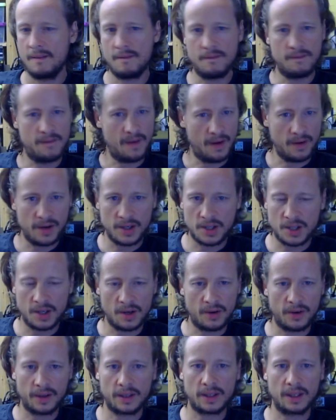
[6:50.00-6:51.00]
very
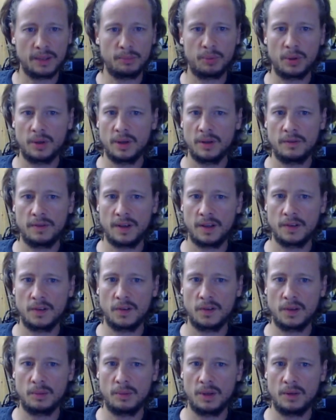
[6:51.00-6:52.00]
generically put in the file
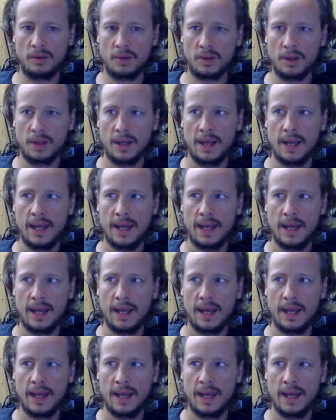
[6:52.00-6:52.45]
system level,